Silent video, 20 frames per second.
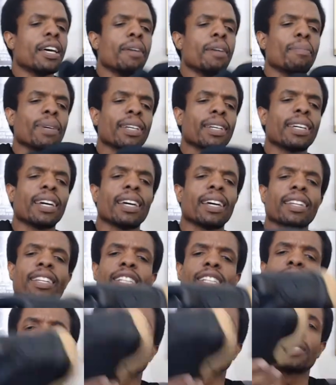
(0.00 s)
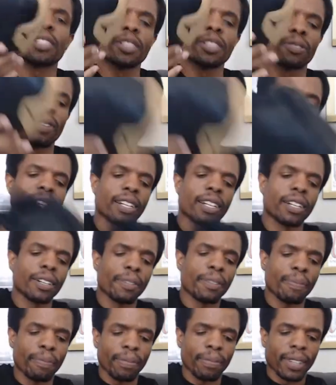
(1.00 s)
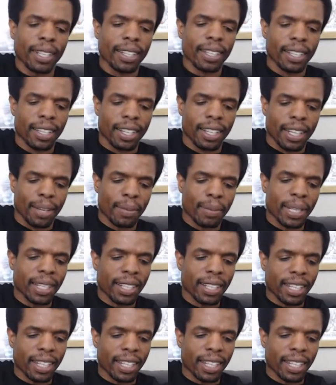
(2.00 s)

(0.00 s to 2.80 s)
But yeah, this this right here, I mean,